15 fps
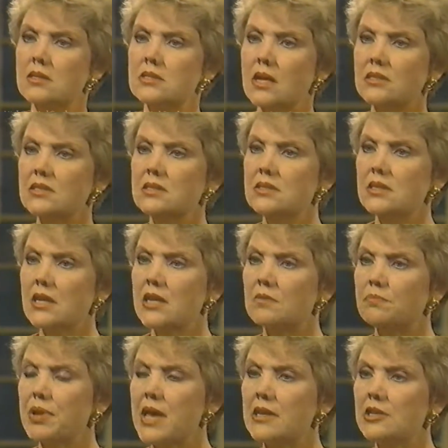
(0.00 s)
Doesn't it
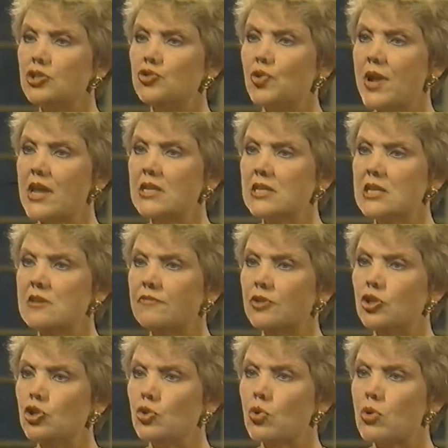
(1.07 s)
penetrate
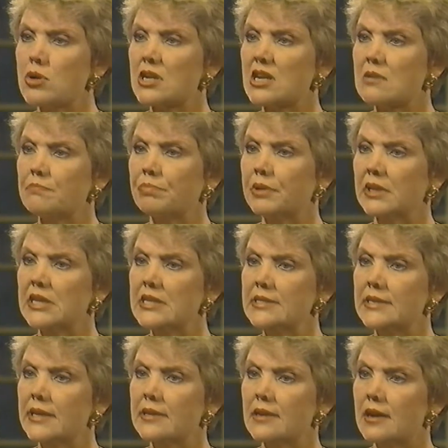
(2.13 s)
even your
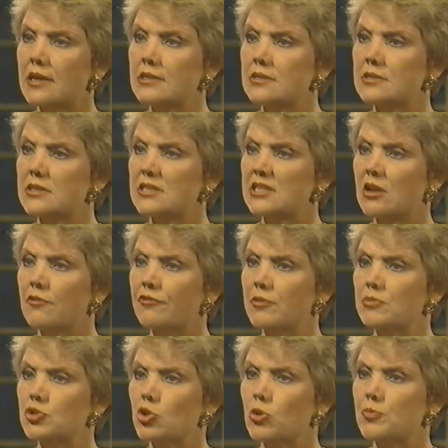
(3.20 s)
complete and utter
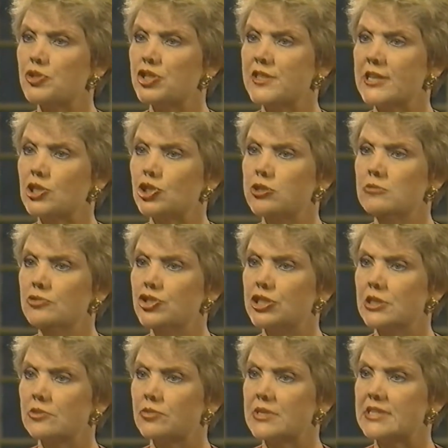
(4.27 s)
self-absorption that two
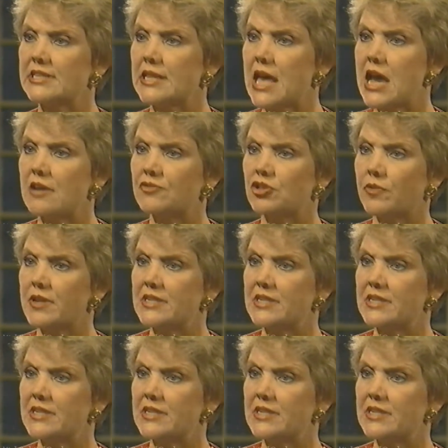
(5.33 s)
children's lives are